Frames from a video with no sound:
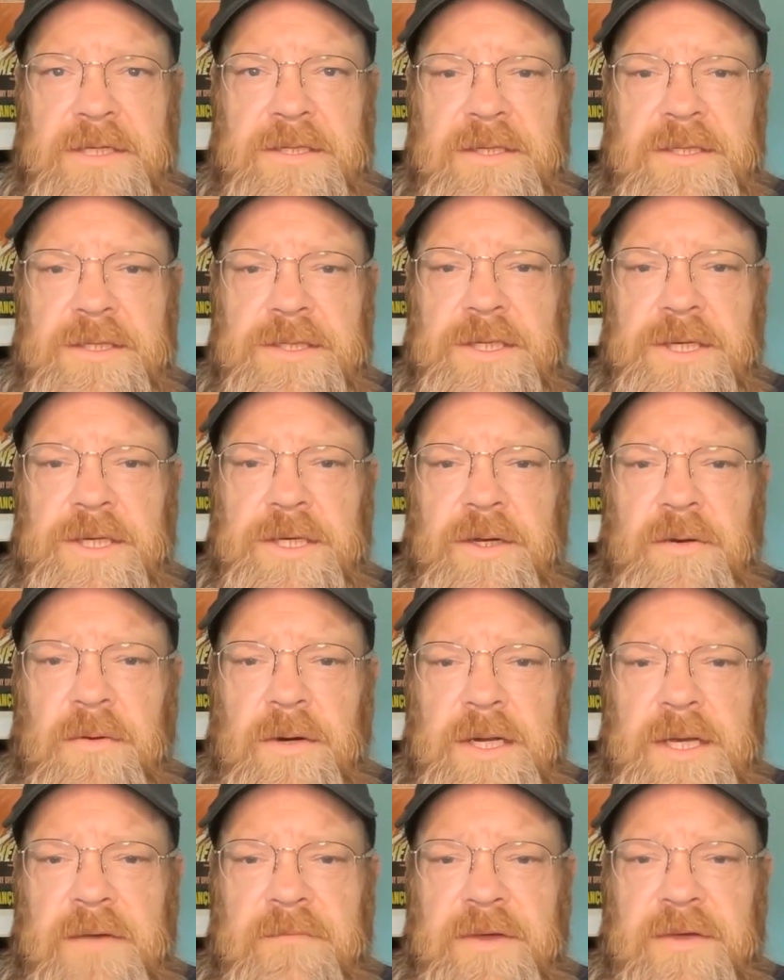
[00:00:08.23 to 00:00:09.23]
to the
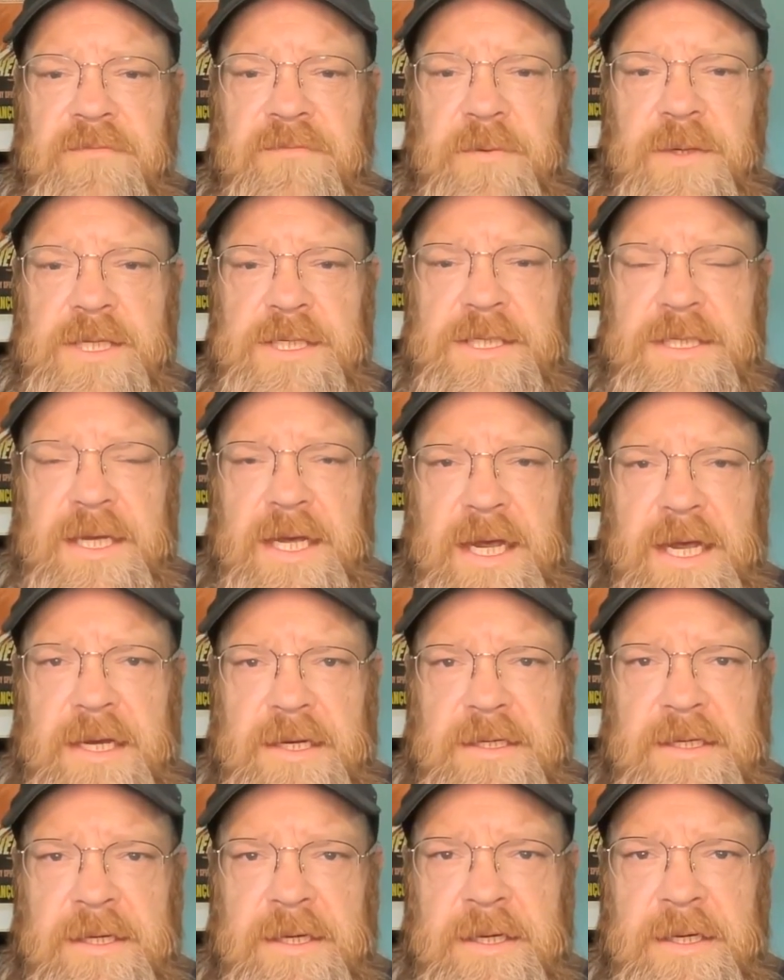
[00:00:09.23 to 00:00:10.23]
security of a free state.